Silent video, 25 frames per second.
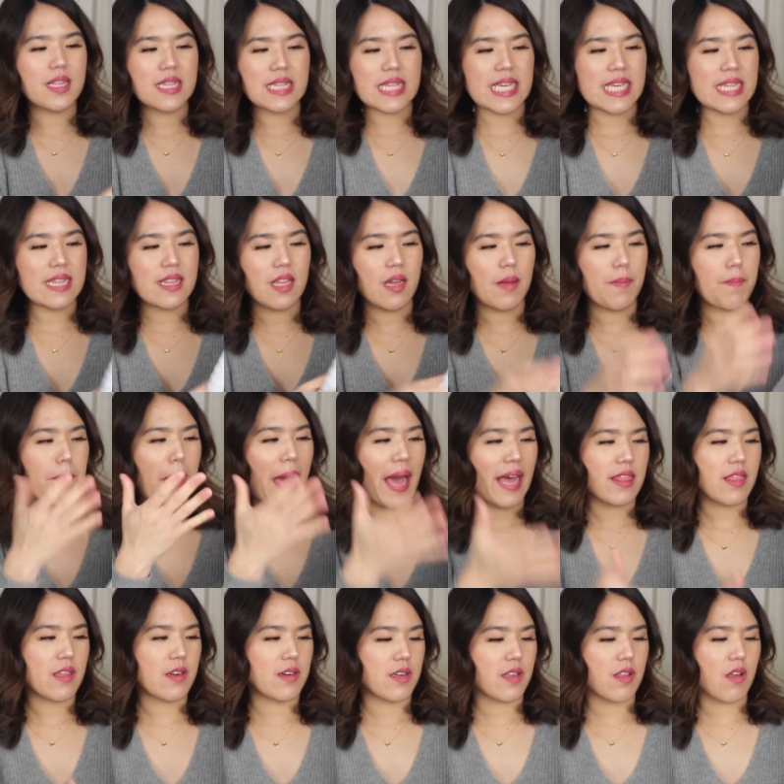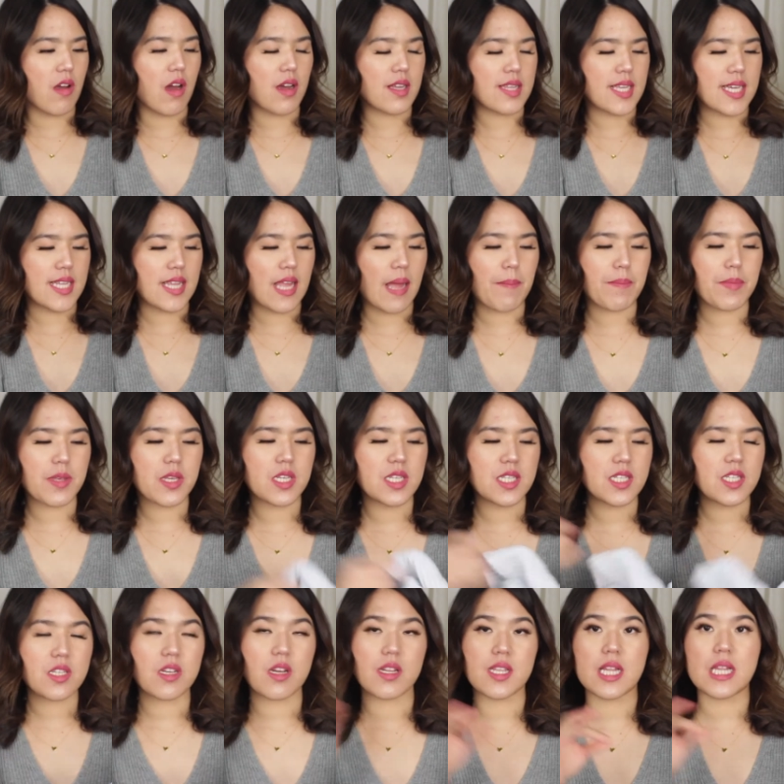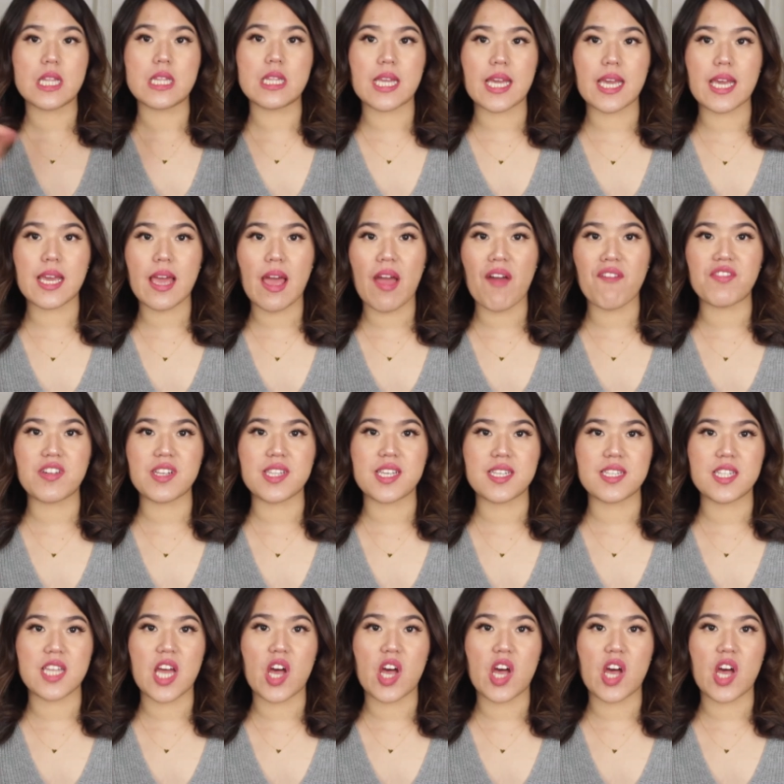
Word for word: knit a pattern on it. I'm just gonna link everything